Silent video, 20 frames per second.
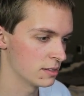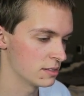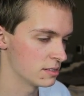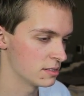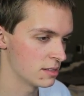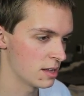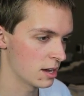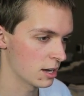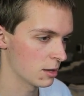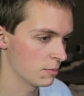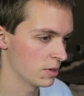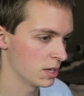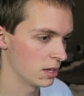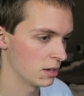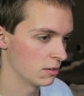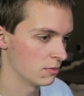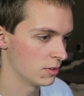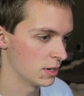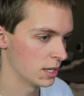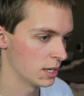this is not going to be a
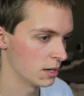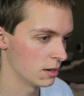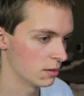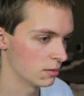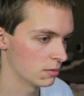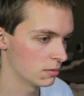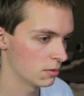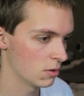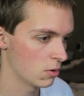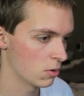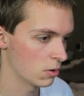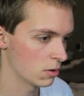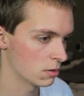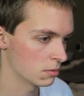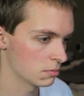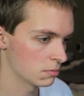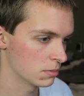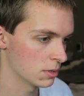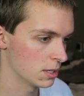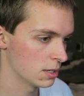good video.
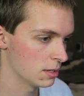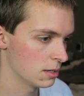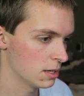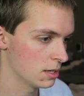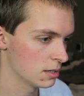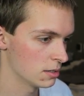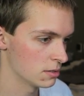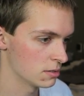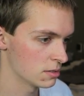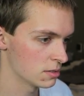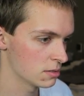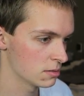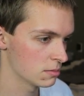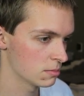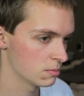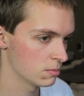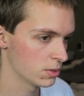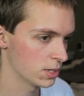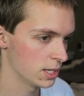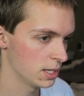Or it is
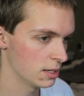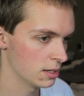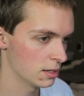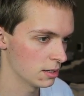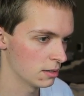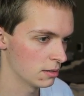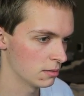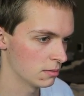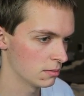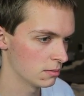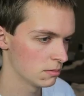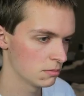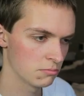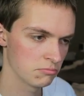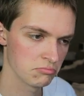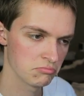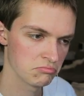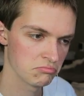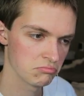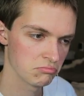pretty good.
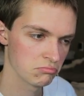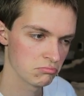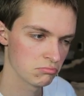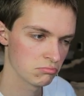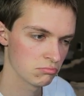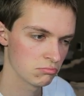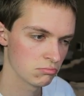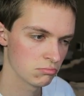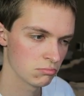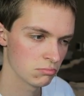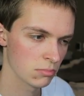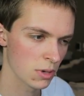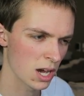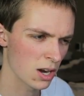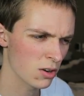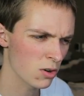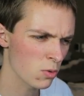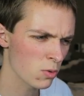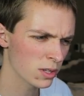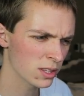
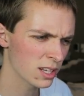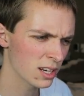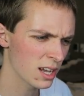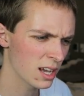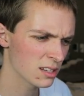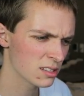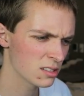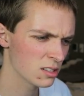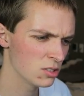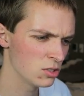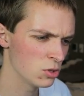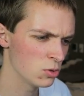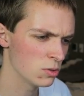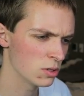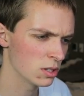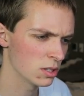I don't know what that has to do